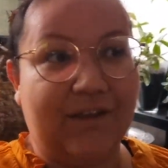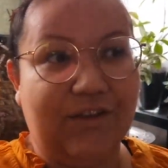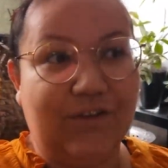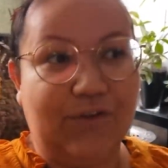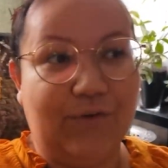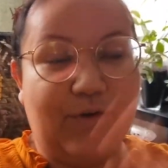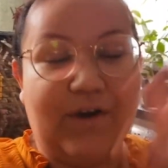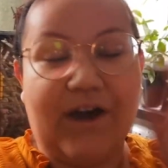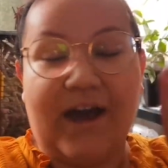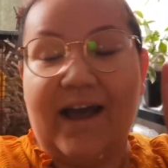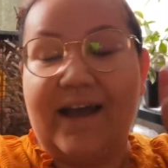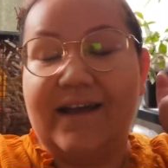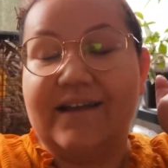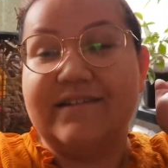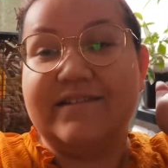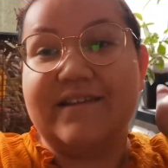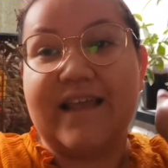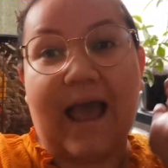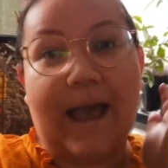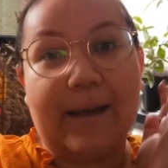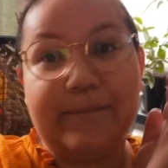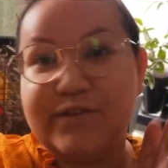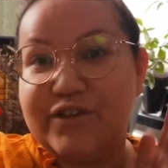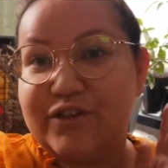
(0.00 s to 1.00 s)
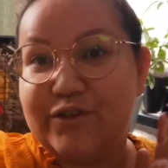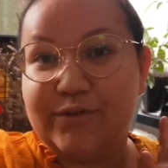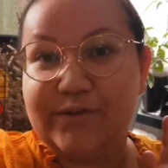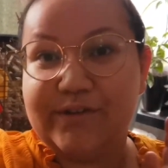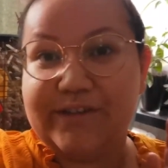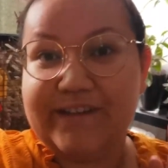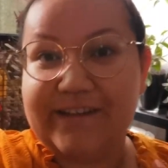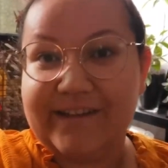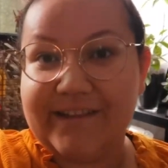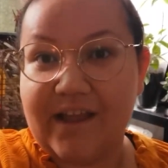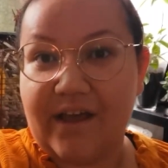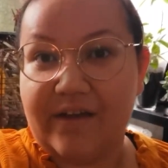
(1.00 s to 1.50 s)
You guys
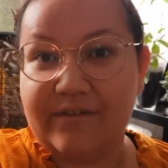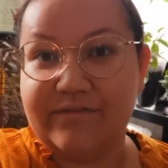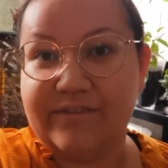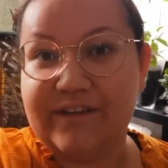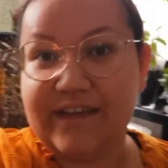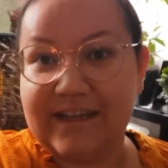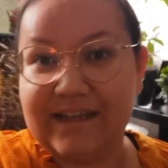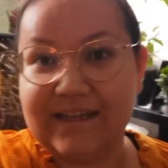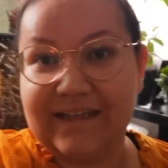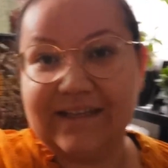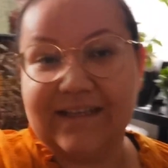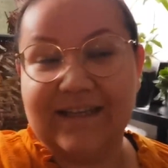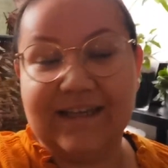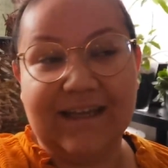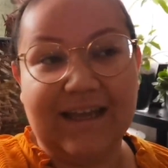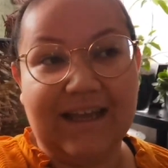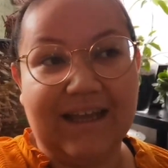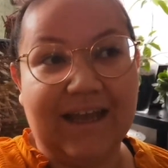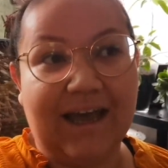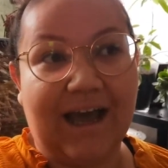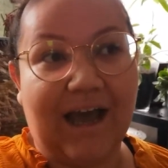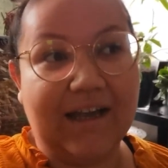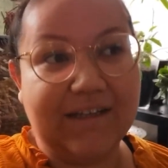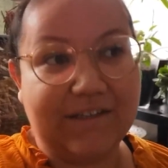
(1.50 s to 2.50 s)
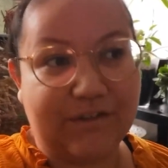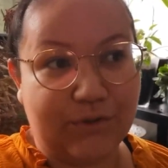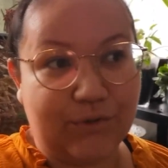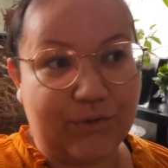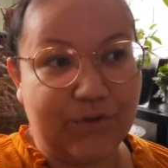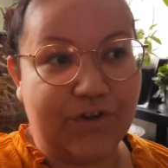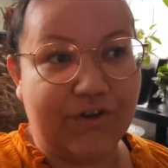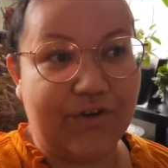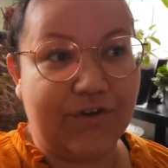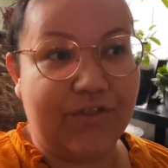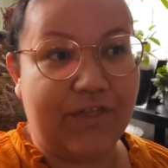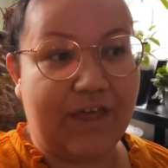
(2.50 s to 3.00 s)
absolutely loved it. I
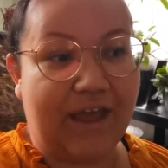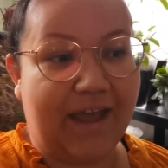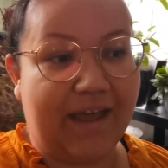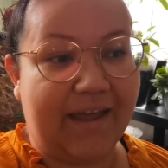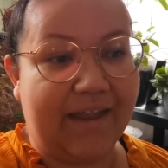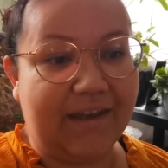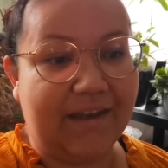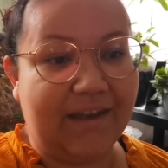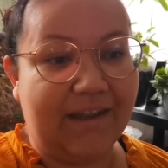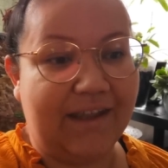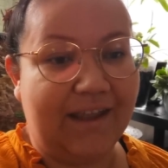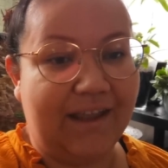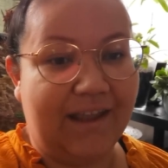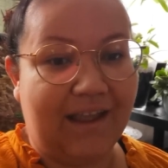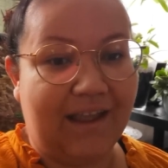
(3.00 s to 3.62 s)
told her that.